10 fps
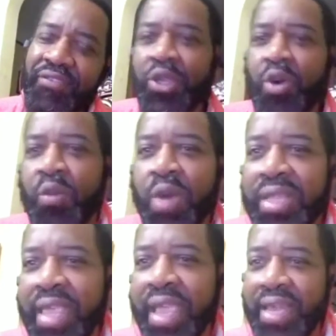you're doing one
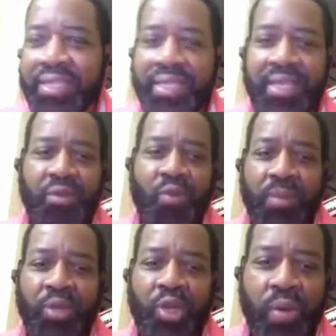thing and I see what
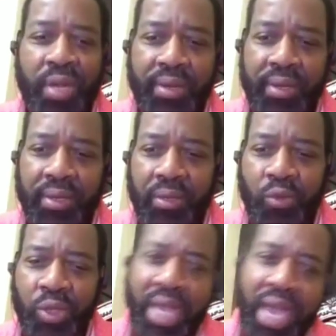I'm doing
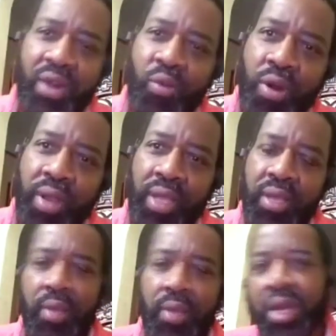was kind of working,
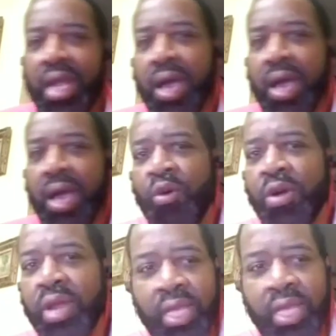but not working
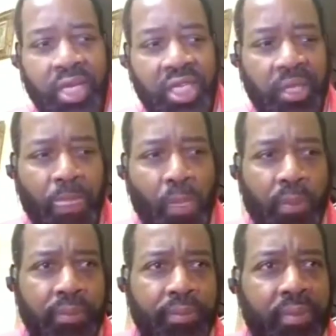as much.
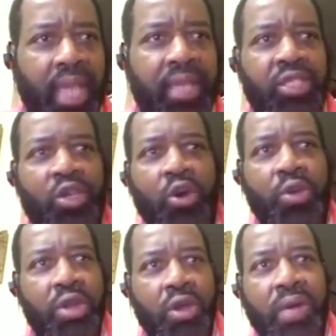And so,
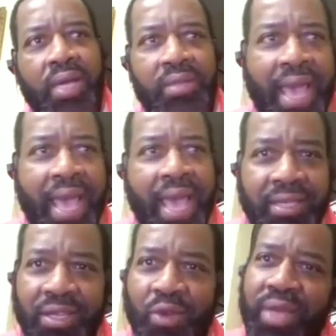I asked
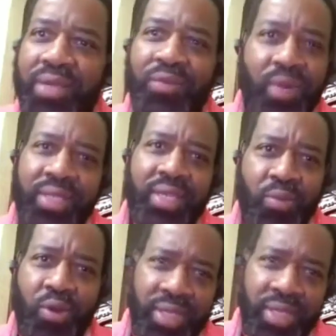her, what's this
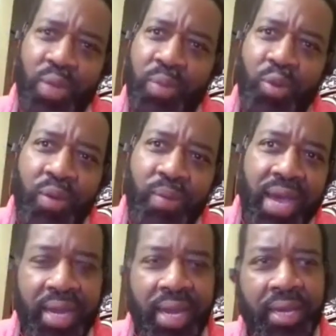more? Tell me more
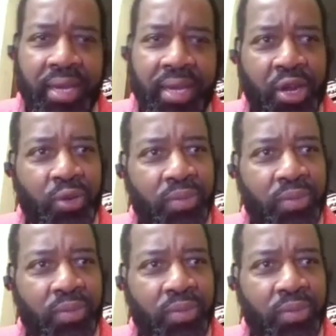about it. And,